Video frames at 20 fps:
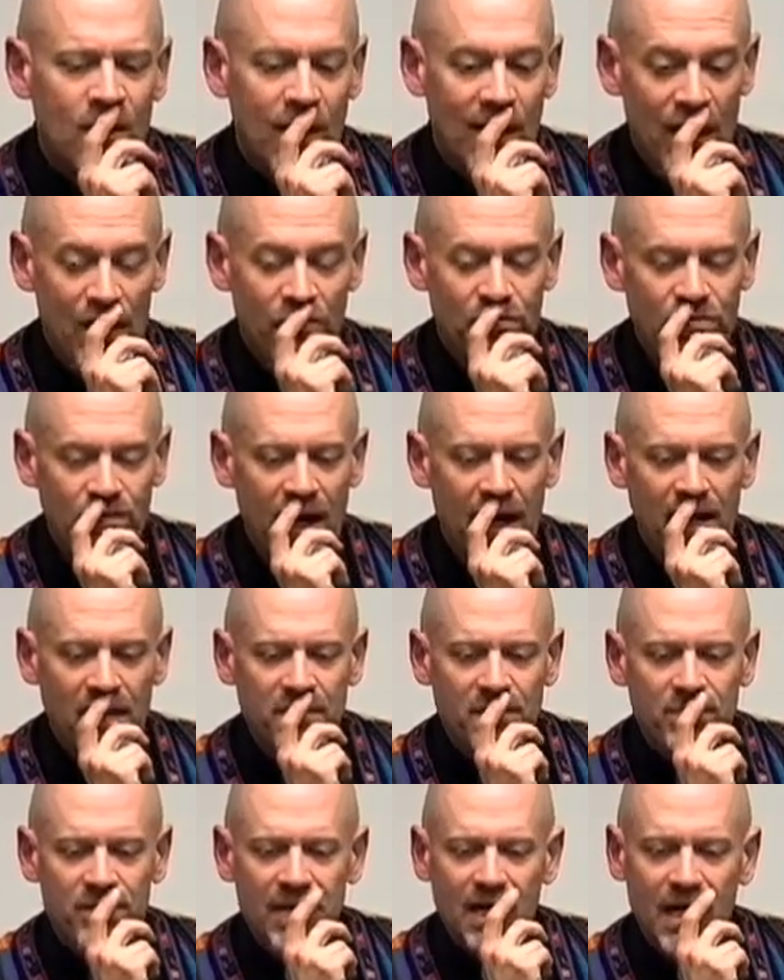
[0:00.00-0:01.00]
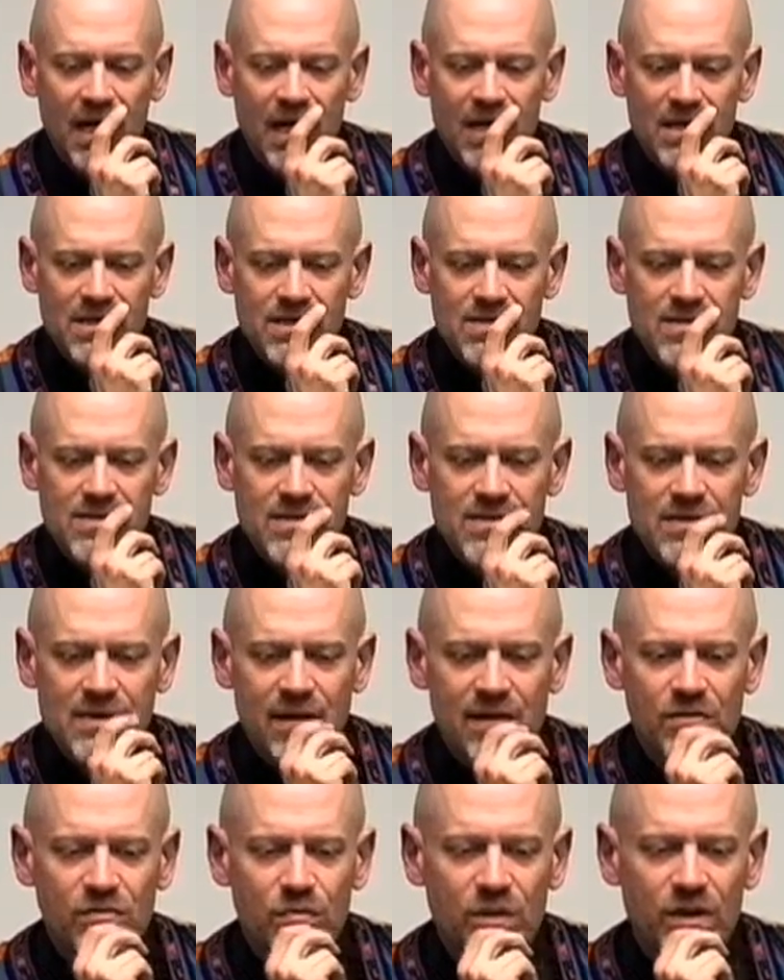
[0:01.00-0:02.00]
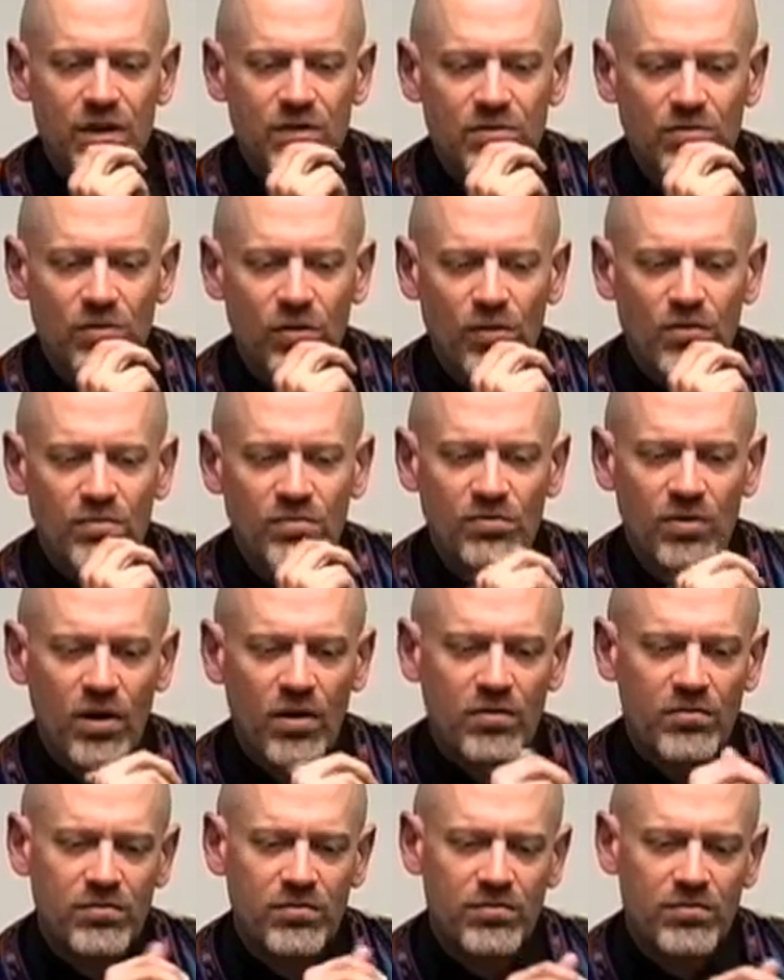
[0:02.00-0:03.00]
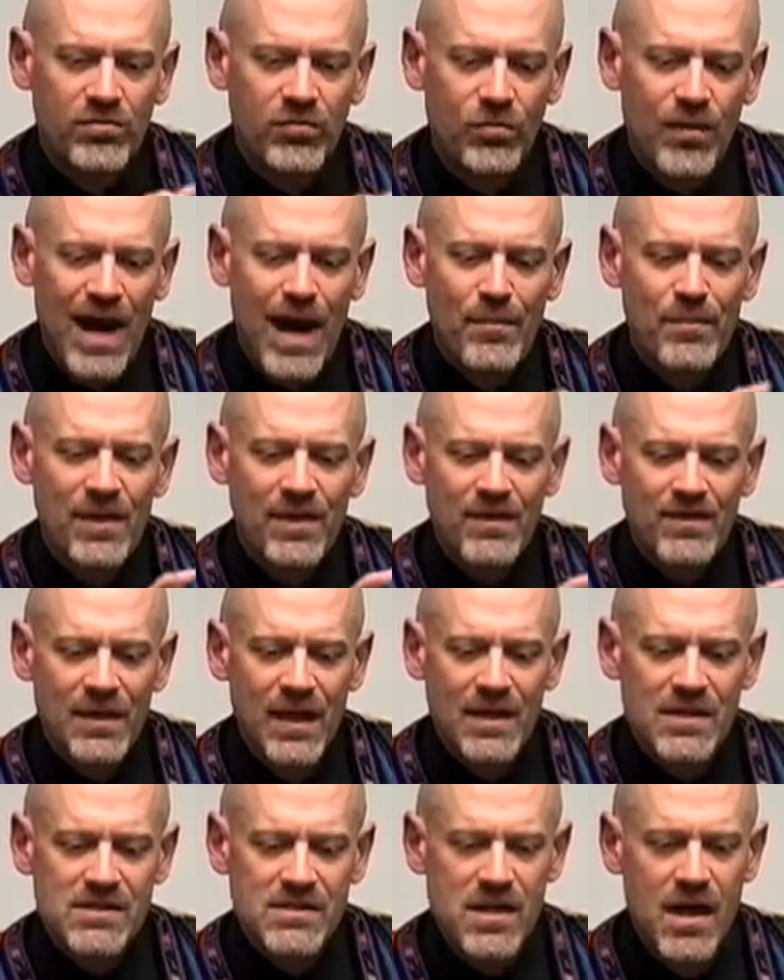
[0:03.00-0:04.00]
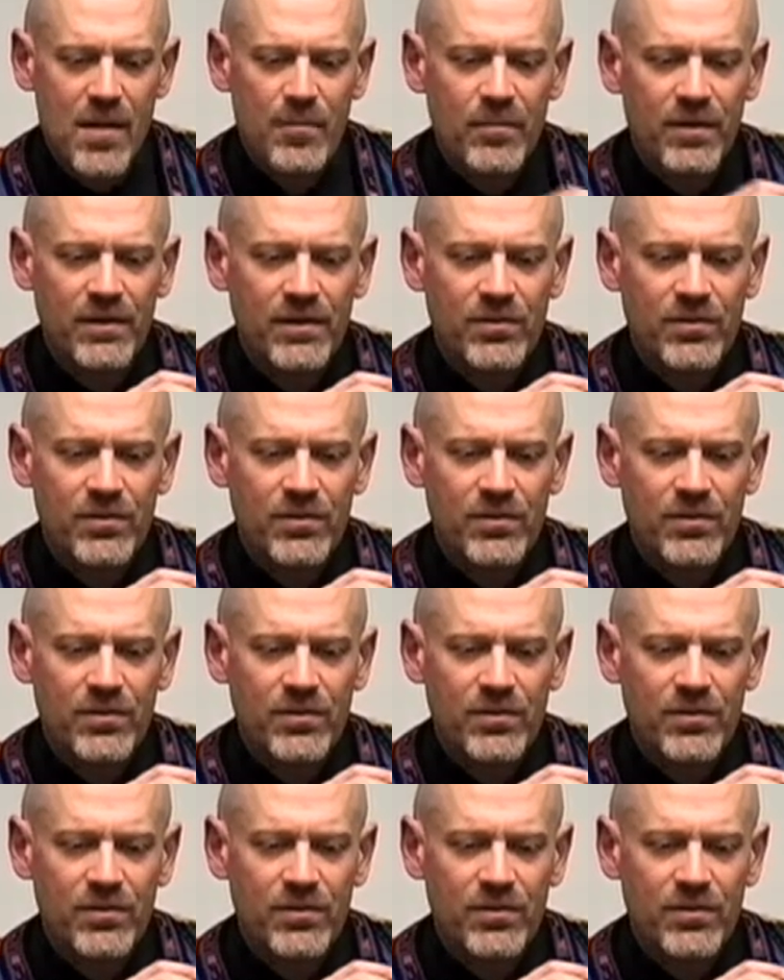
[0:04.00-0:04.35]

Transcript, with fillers: Well, I was right because as we sort of started wrapping things up,